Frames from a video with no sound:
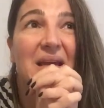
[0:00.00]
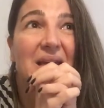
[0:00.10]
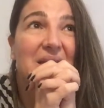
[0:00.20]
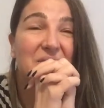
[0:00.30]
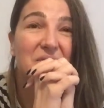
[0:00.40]

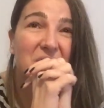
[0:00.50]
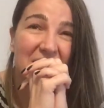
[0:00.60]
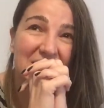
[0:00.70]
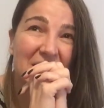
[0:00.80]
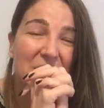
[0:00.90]
if, for
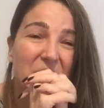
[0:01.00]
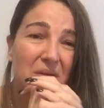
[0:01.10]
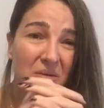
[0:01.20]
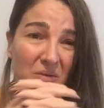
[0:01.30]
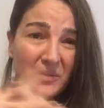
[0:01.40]
example,
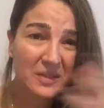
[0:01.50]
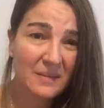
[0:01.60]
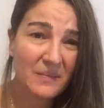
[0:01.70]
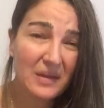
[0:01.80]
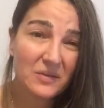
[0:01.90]
you do
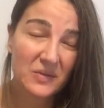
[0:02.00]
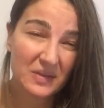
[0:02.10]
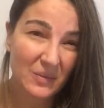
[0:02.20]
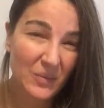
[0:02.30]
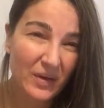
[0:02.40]
something to
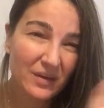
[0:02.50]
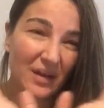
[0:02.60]
someone